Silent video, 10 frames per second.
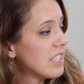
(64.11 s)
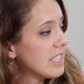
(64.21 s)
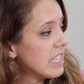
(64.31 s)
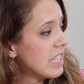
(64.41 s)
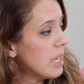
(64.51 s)
to
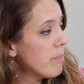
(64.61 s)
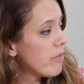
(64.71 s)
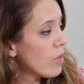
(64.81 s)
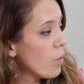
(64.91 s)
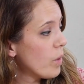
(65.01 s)
sleep
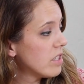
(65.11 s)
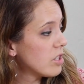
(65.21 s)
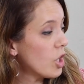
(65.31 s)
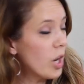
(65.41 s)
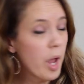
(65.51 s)
for the
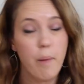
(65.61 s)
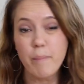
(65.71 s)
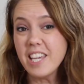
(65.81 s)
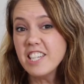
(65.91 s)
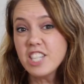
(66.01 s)
winter,
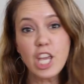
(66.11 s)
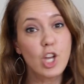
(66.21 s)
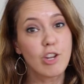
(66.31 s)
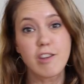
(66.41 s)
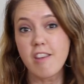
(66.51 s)
PJ
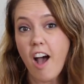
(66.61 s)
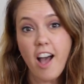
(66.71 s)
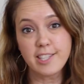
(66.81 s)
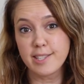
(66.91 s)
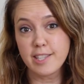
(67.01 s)
could
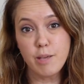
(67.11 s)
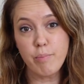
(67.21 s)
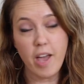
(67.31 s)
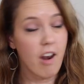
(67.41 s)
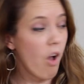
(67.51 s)
not
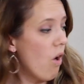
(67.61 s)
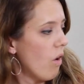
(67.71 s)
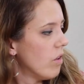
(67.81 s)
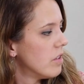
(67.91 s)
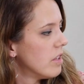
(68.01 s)
sleep at
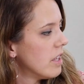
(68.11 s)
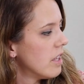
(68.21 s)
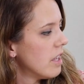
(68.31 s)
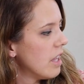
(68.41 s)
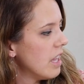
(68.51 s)
all.
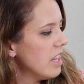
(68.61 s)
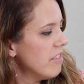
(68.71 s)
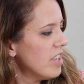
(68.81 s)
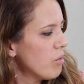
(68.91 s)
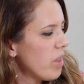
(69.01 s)

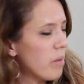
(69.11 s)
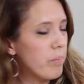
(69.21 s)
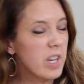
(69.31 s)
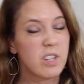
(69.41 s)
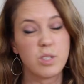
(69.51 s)
Living with the
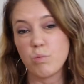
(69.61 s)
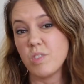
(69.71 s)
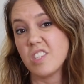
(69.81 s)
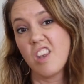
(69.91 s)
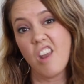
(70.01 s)
bears
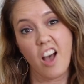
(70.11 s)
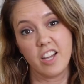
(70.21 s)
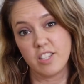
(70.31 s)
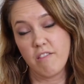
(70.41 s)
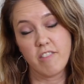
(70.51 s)
was
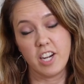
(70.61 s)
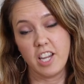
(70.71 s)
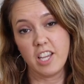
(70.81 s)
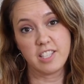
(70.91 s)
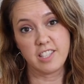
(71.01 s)
not
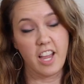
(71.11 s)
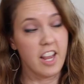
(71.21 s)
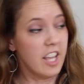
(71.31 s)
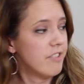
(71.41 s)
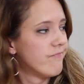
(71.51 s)
very
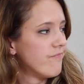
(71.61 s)
exciting.